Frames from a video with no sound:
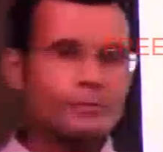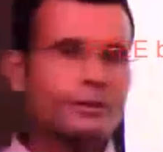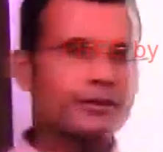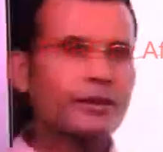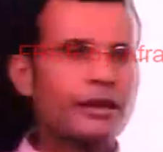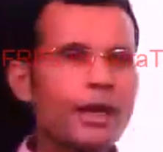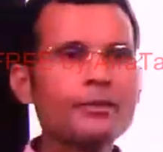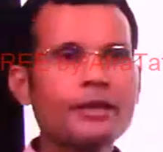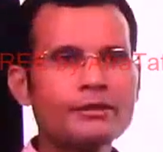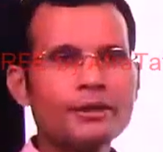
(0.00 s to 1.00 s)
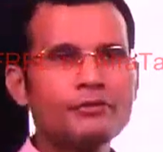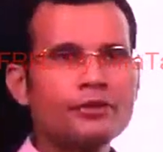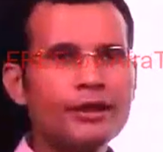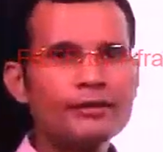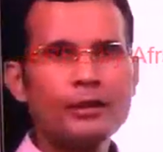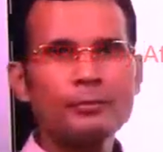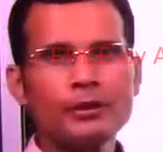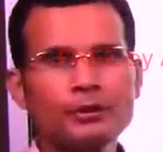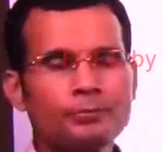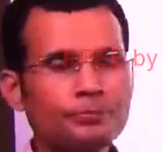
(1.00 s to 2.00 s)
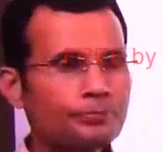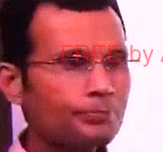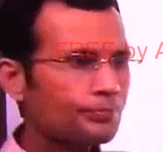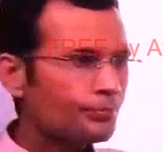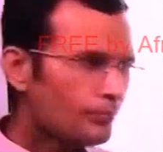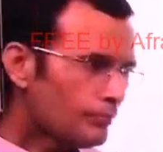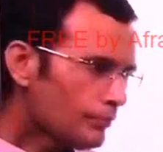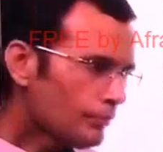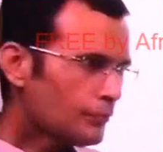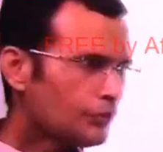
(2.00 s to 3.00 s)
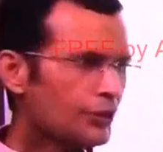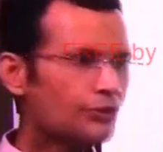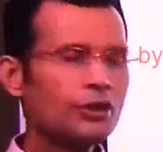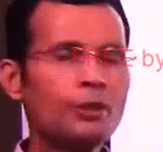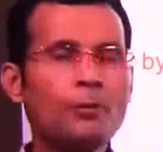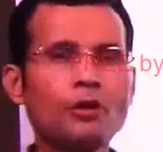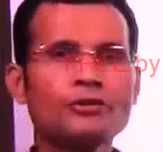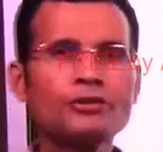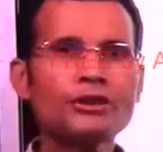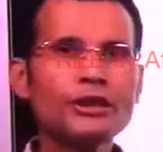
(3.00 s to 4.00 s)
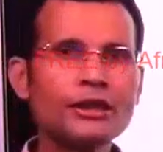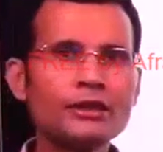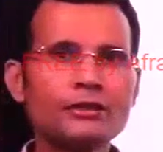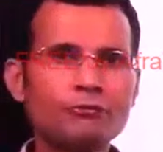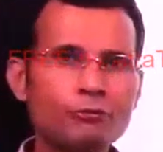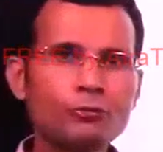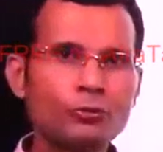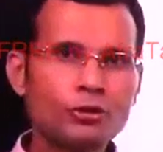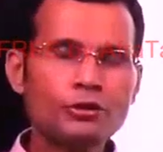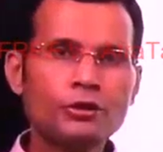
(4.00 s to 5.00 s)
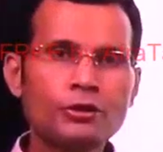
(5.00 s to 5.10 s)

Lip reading: basically, I'll give you the example. Just upon seeing the food,